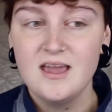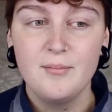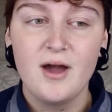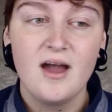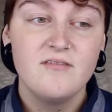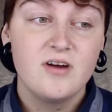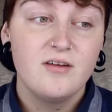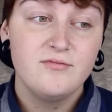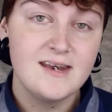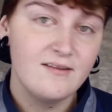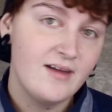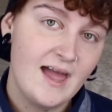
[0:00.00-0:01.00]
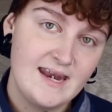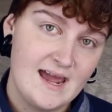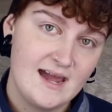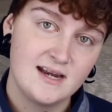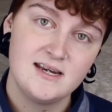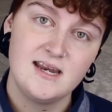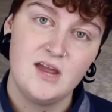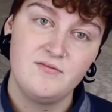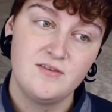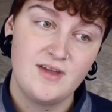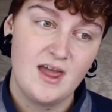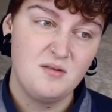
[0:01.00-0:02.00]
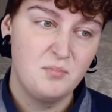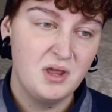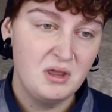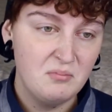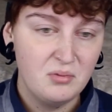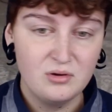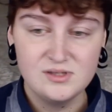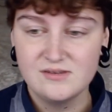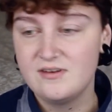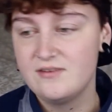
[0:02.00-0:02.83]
yeah, but I've, I've never had acne, I've never had pimples, I've